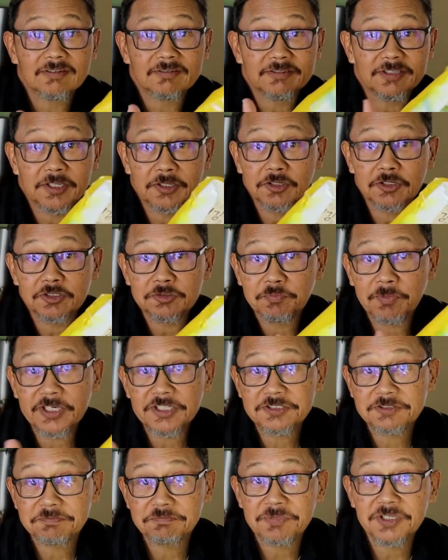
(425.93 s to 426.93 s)
then it
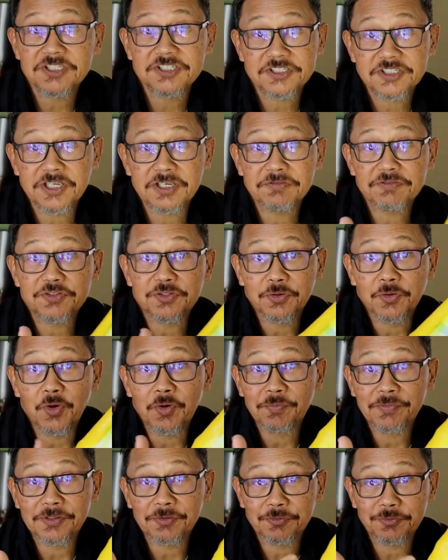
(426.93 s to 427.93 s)
might be safe to
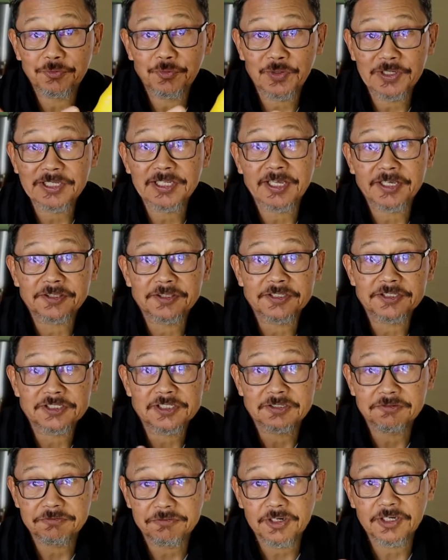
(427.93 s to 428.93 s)
open one like this
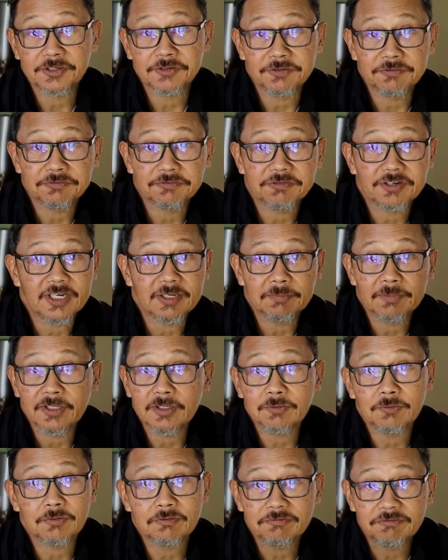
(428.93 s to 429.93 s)
in front of your family
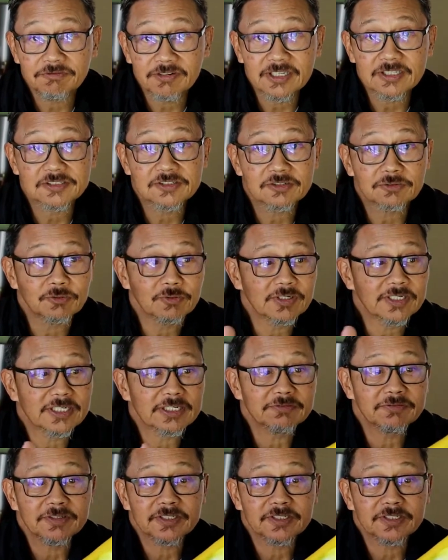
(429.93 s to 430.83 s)
or friends or whatever.